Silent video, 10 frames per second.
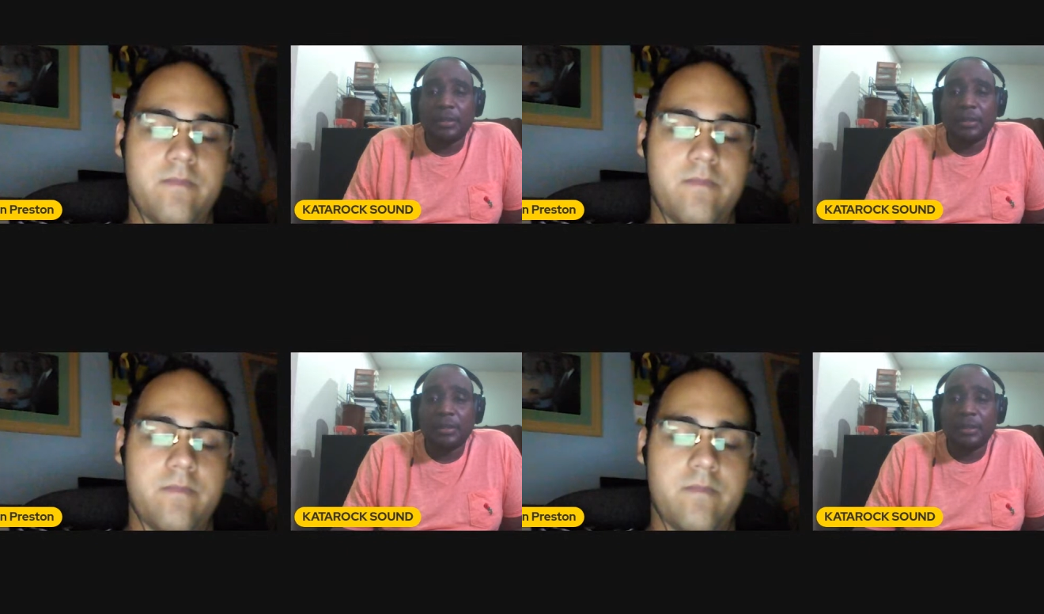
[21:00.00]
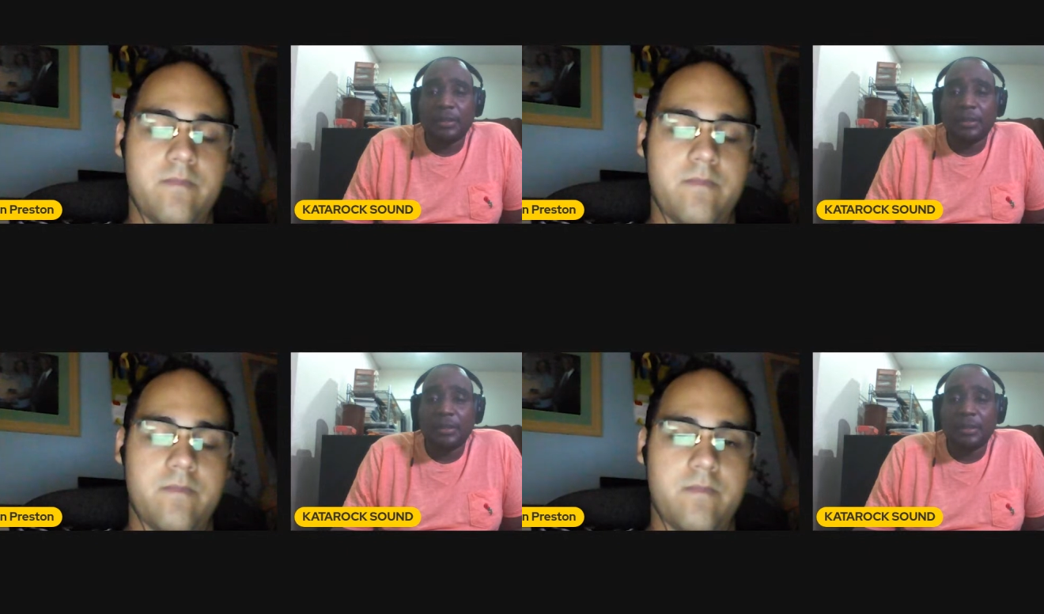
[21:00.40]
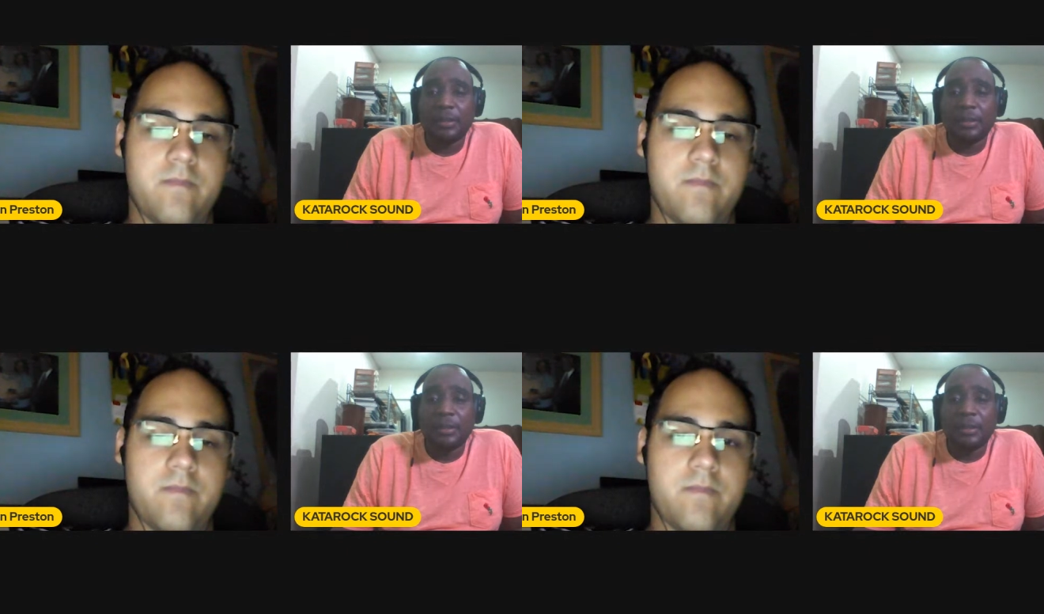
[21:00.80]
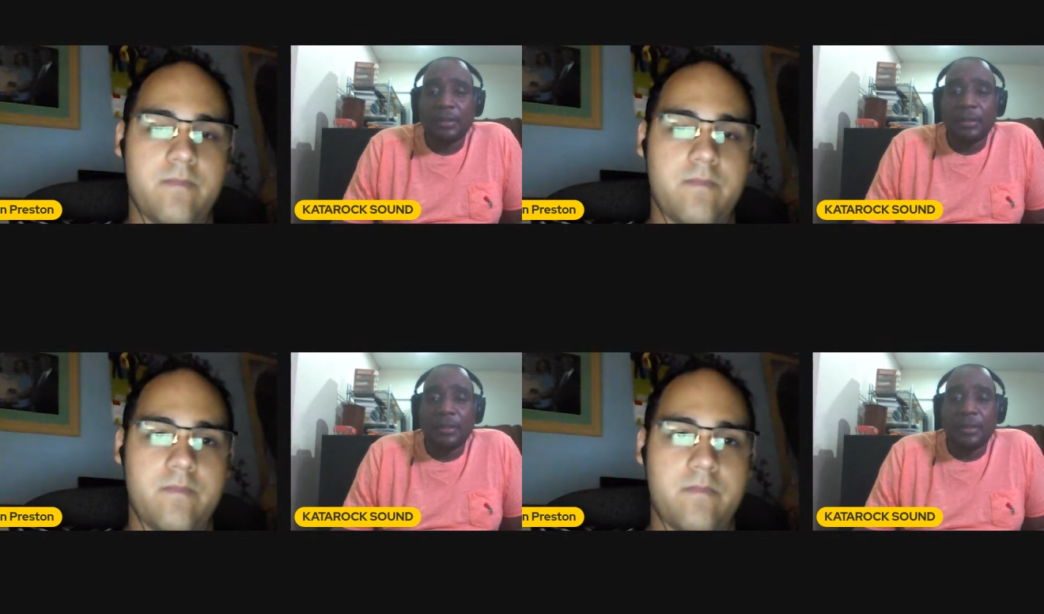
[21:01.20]

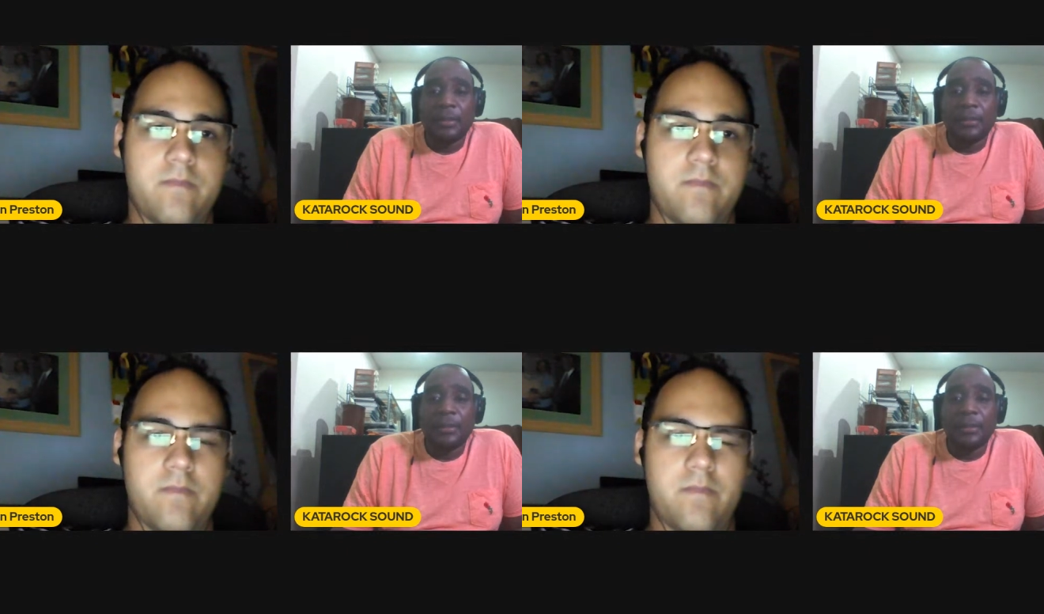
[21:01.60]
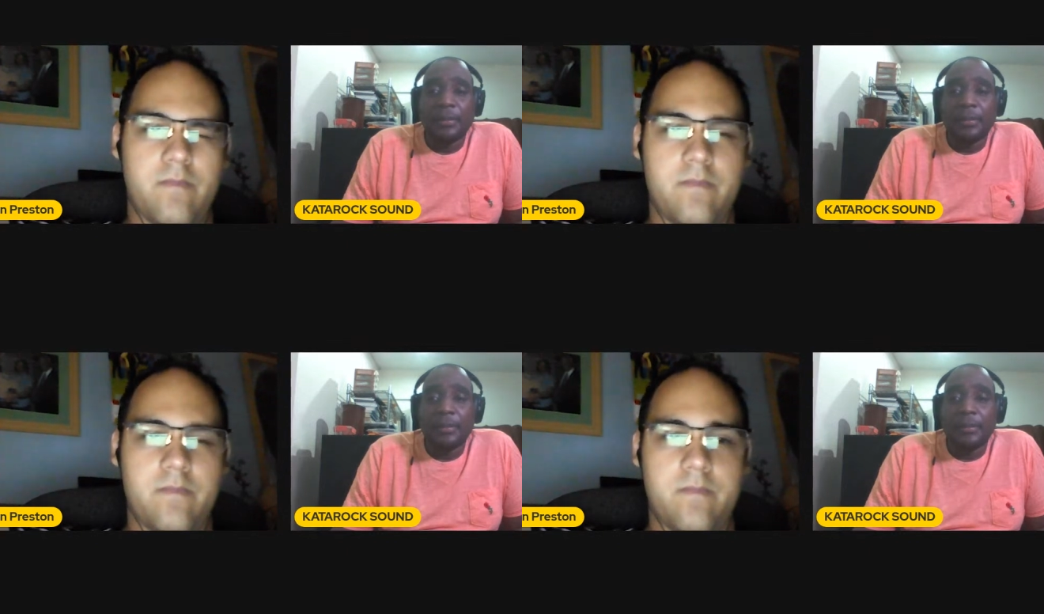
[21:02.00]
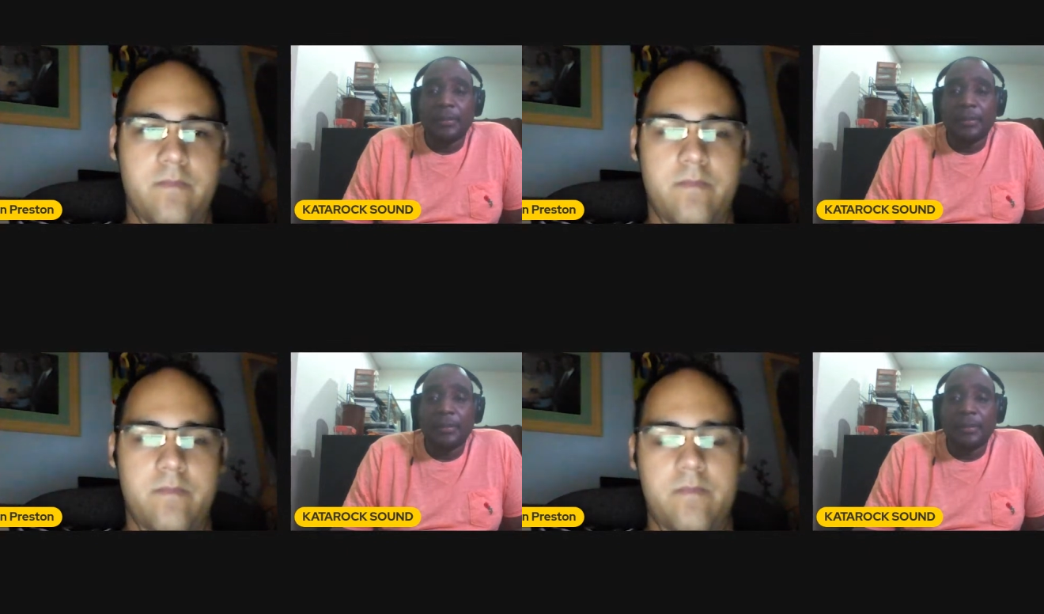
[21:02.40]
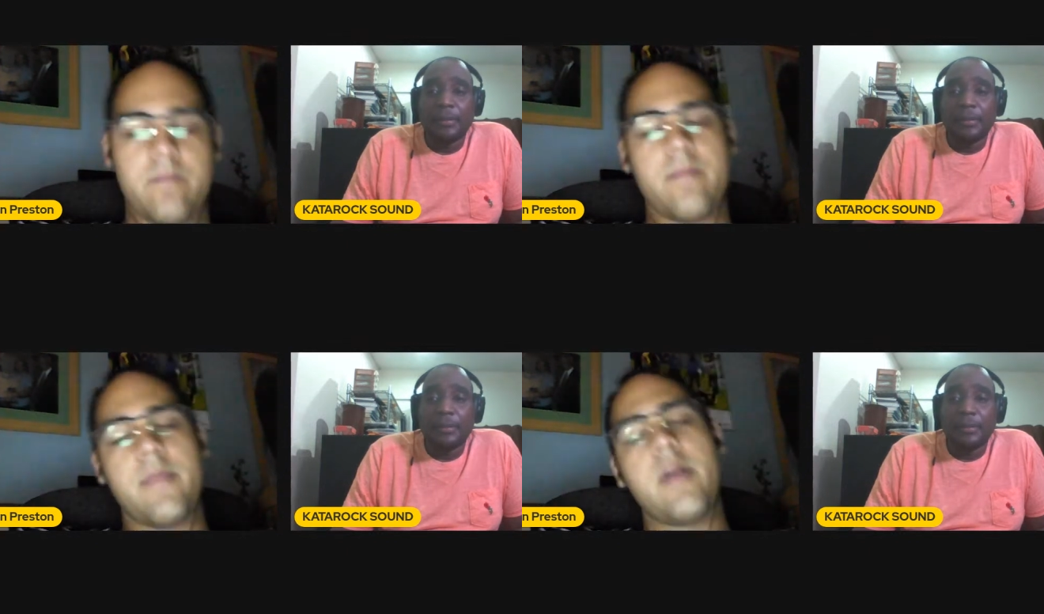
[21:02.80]

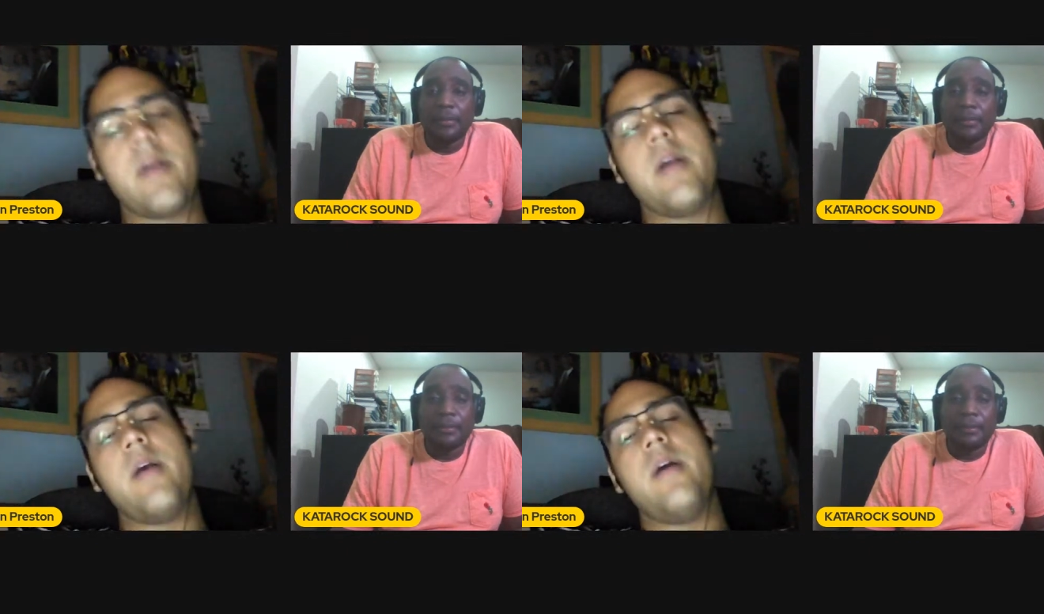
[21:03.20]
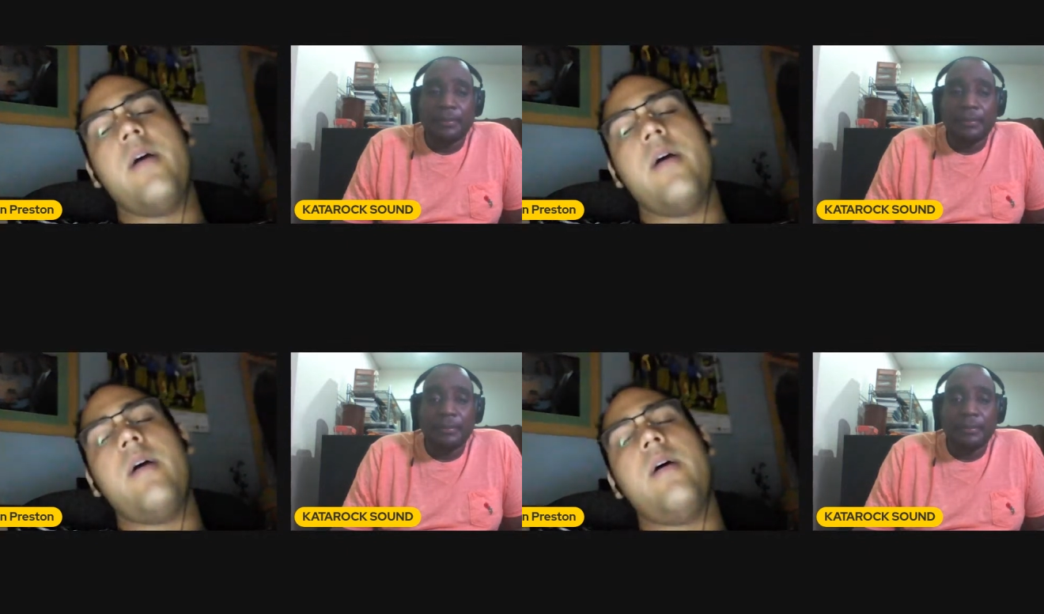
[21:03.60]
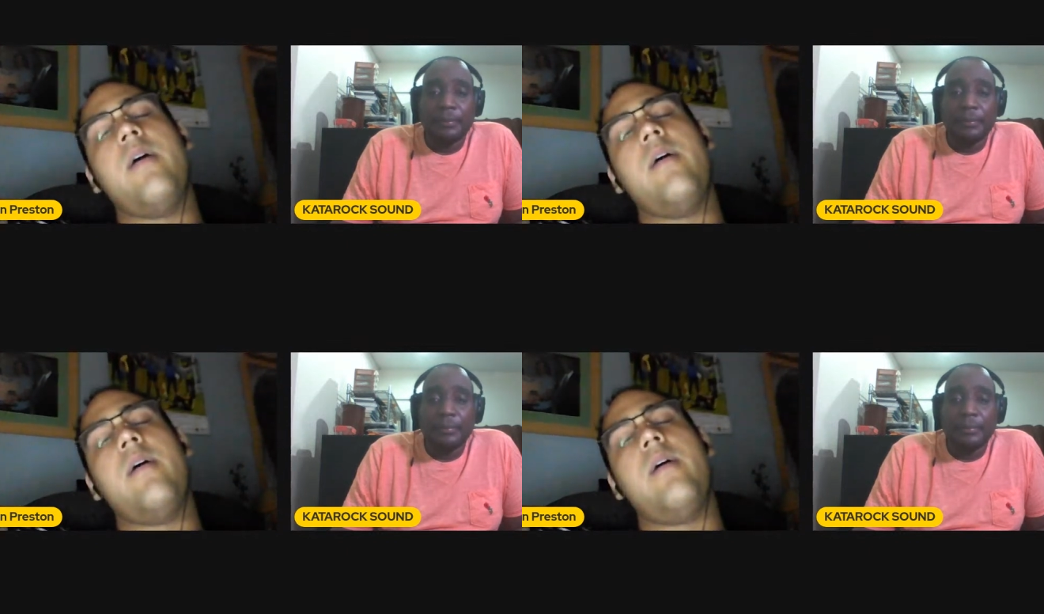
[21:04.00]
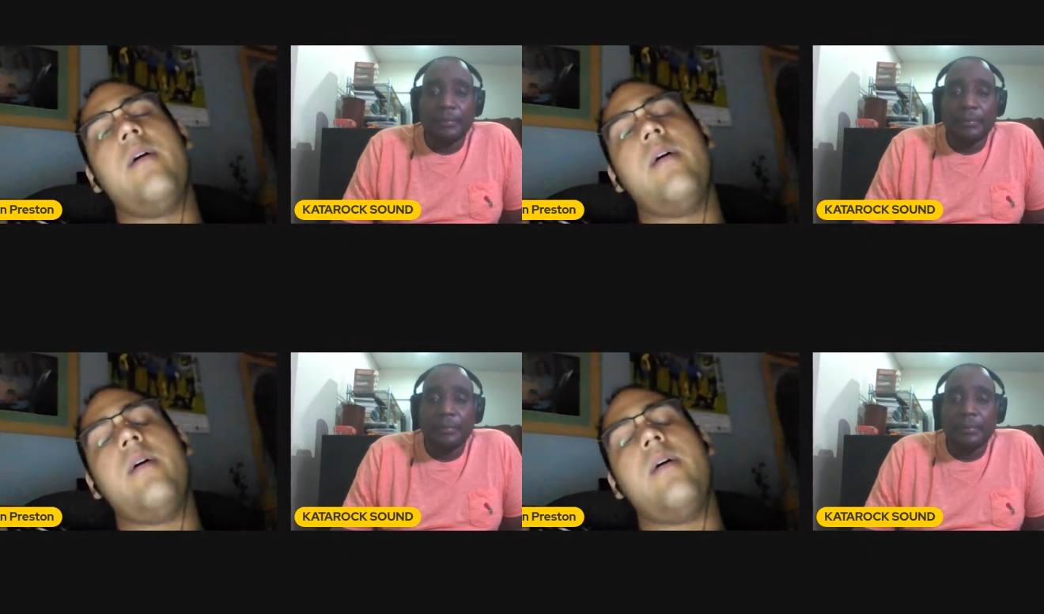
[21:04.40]

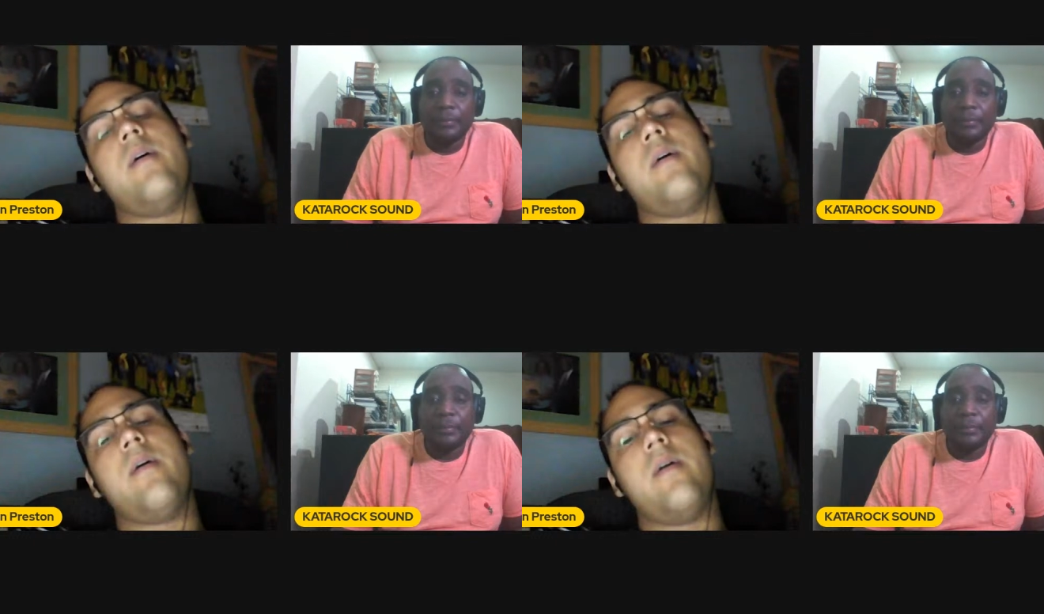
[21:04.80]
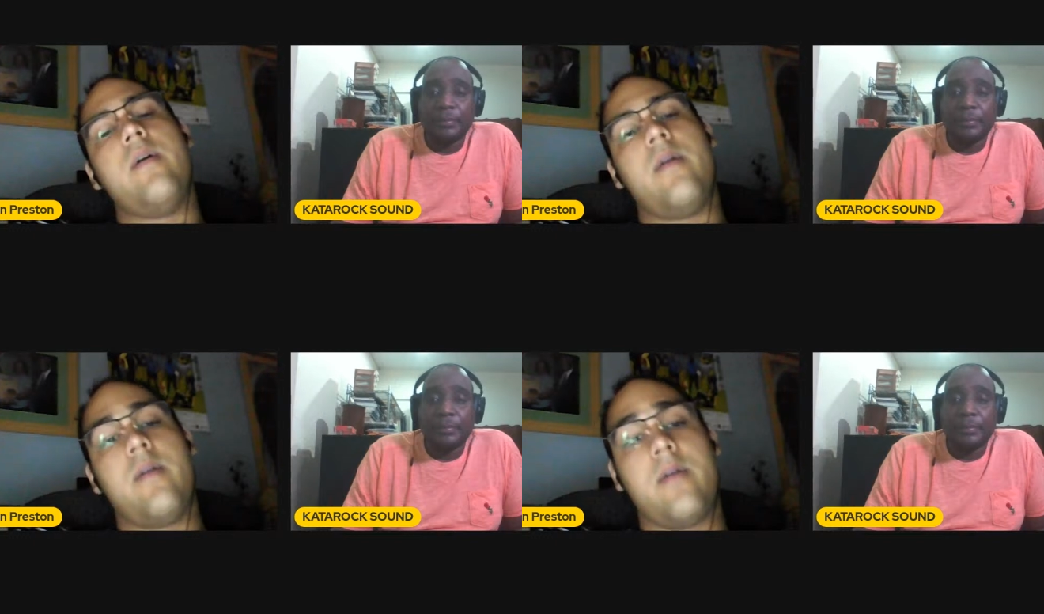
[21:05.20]
No one is speaking in this clip.